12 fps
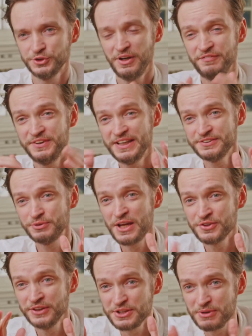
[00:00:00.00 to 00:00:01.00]
So if this
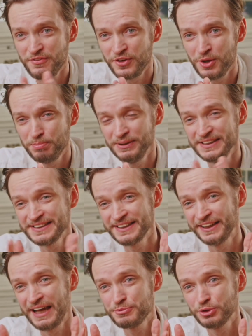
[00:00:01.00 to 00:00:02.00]
resonates with you, please
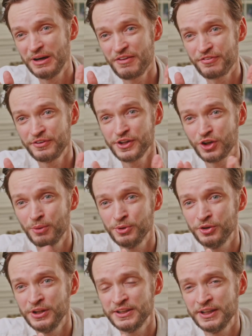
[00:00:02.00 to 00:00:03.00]
sign up to our free
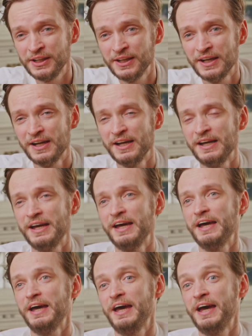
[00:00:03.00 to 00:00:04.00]
community,
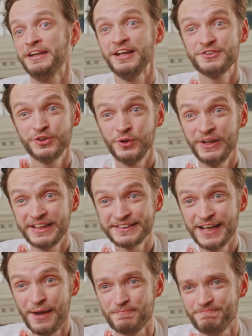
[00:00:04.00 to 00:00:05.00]
and I'll see you next
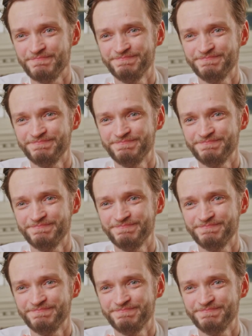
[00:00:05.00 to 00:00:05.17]
time.